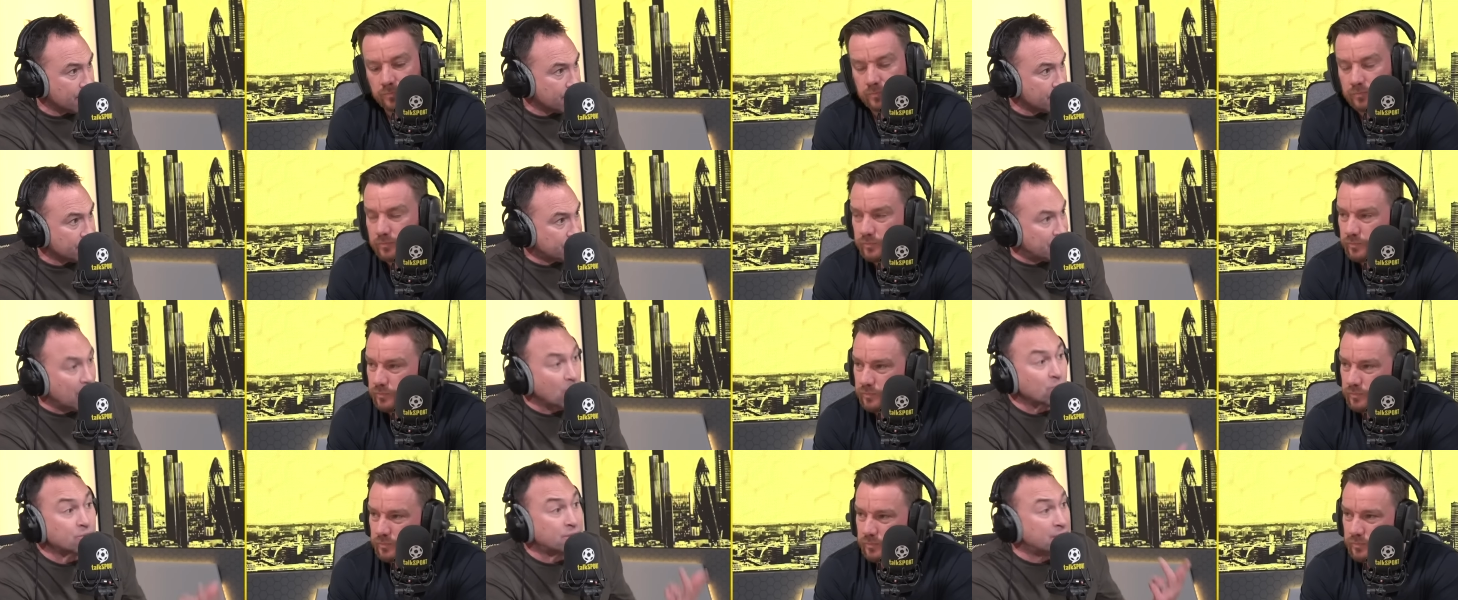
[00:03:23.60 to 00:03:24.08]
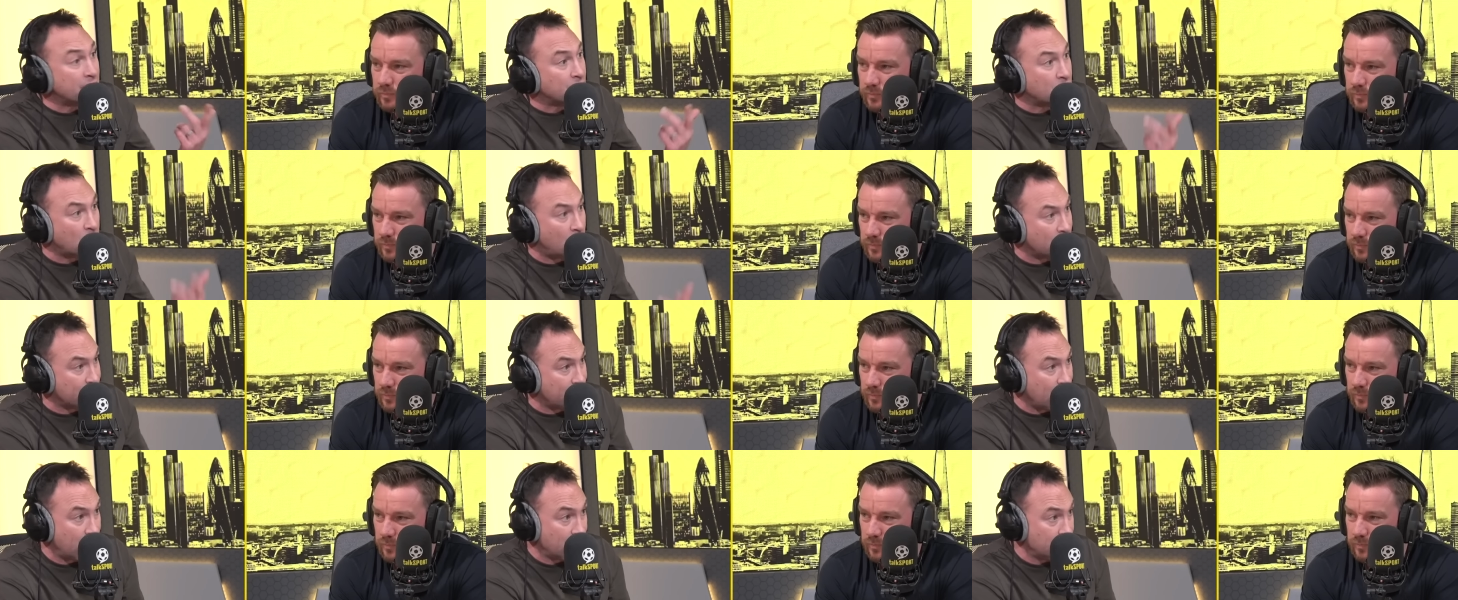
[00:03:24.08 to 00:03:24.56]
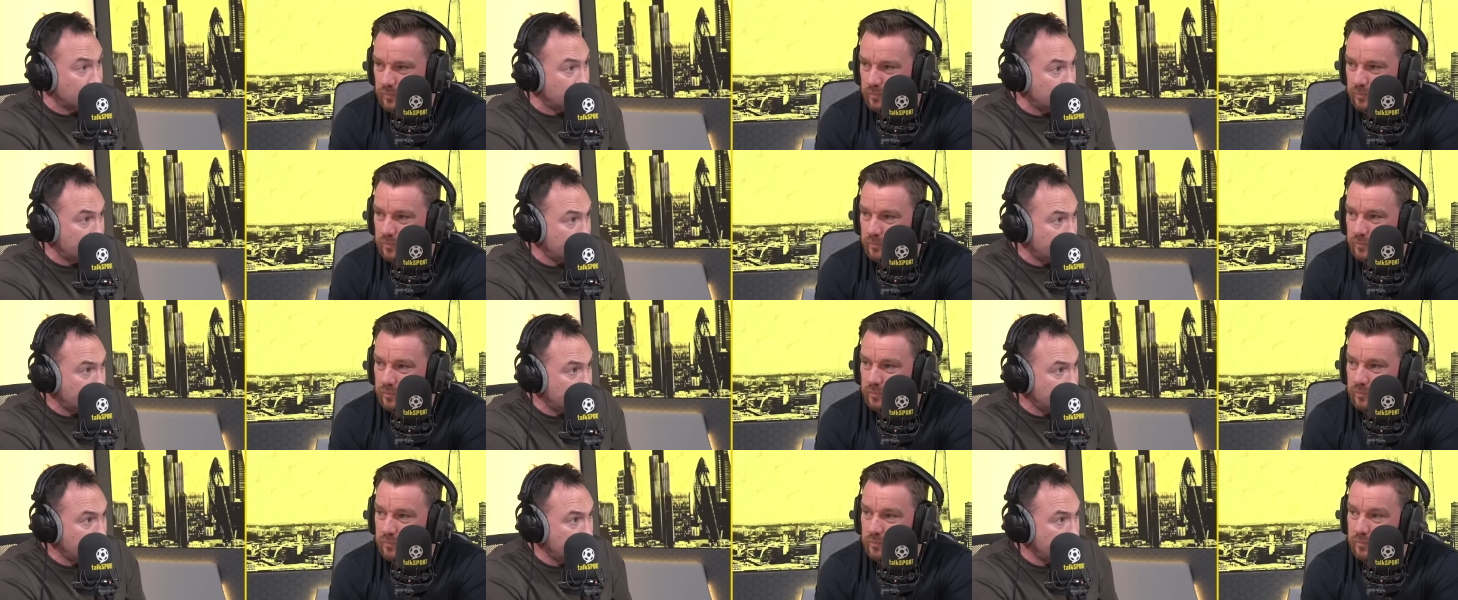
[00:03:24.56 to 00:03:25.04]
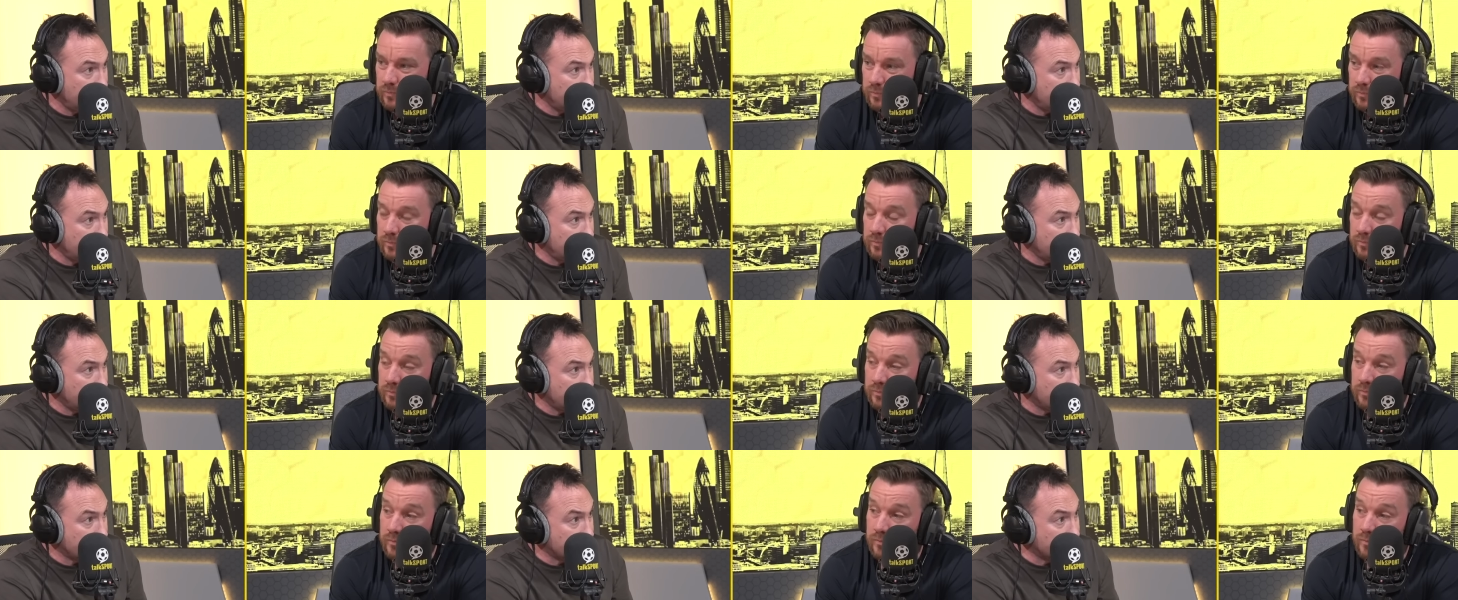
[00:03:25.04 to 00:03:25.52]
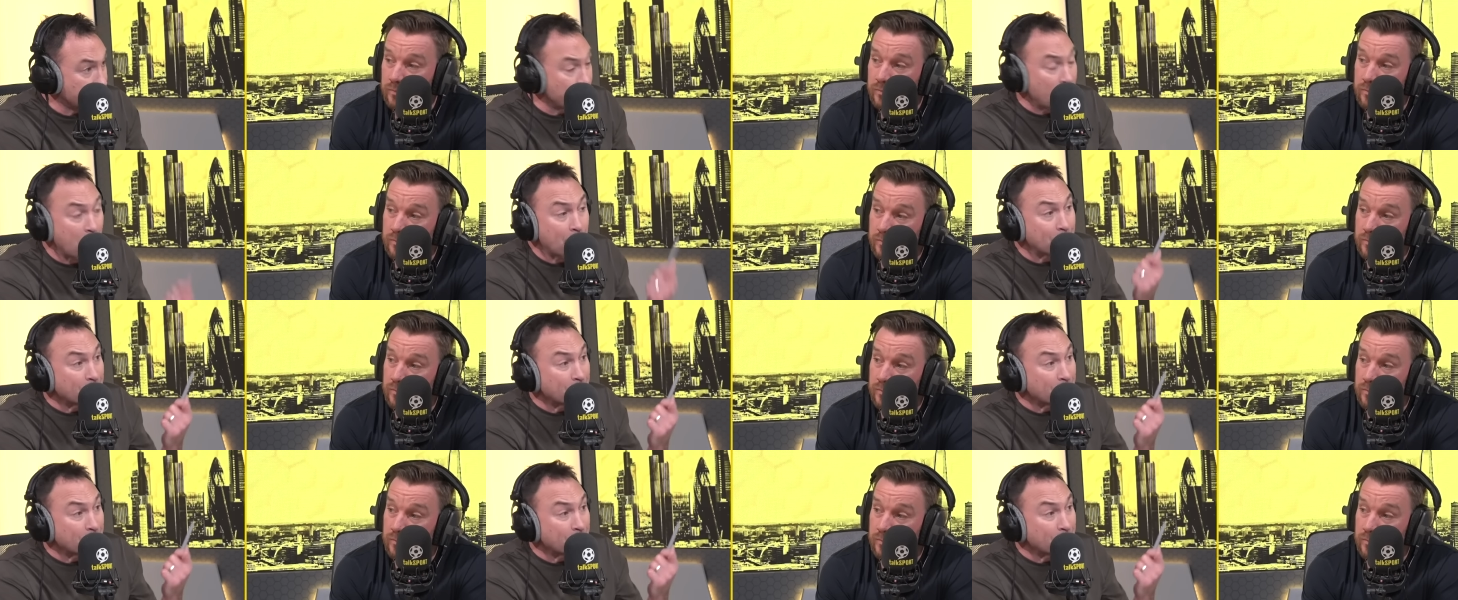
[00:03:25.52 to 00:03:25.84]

Speaker 1: Chelsea have got to go. Real